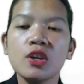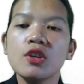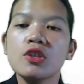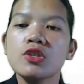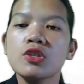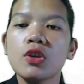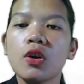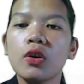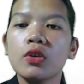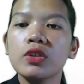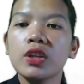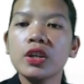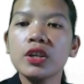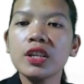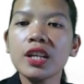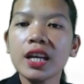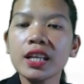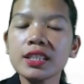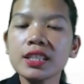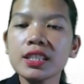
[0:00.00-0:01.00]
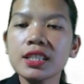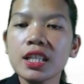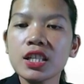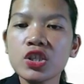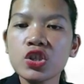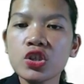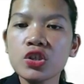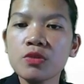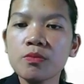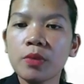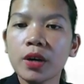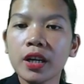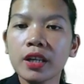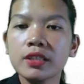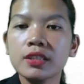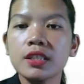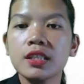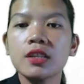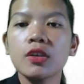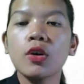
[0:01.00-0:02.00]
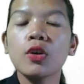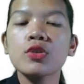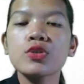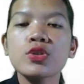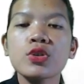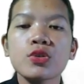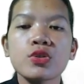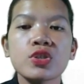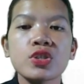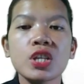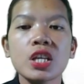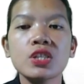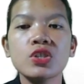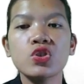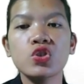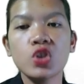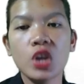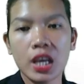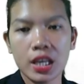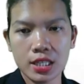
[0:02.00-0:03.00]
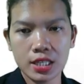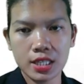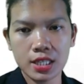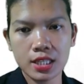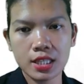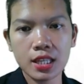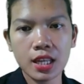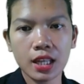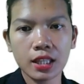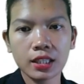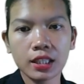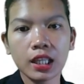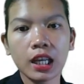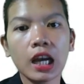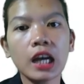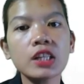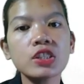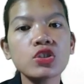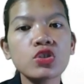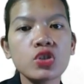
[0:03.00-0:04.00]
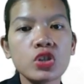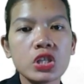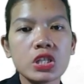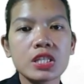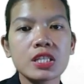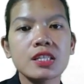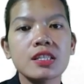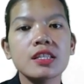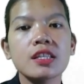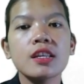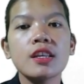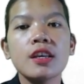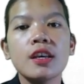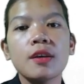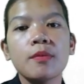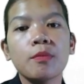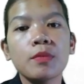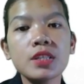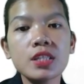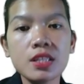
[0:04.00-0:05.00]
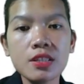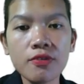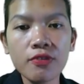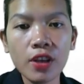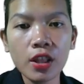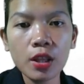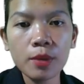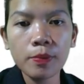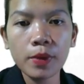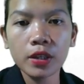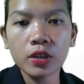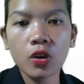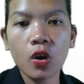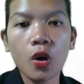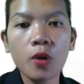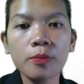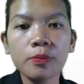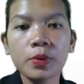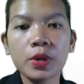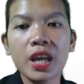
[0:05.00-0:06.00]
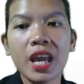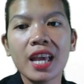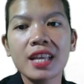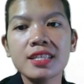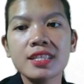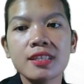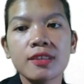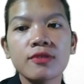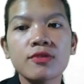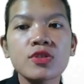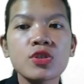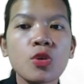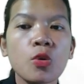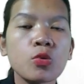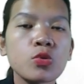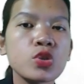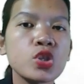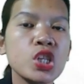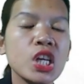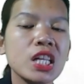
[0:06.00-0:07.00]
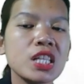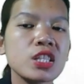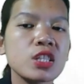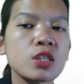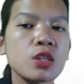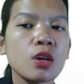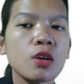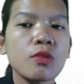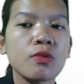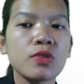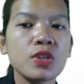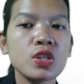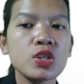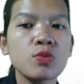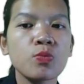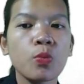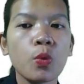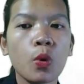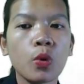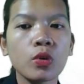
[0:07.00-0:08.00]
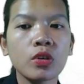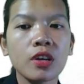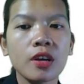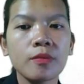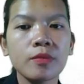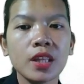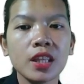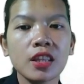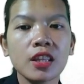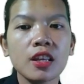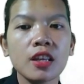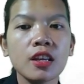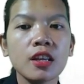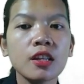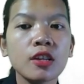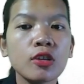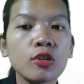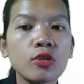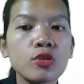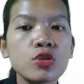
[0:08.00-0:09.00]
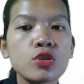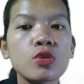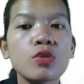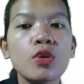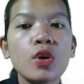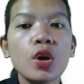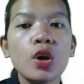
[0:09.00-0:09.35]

So the United Nations body also suggests that countries must develop a comprehensive social service program that includes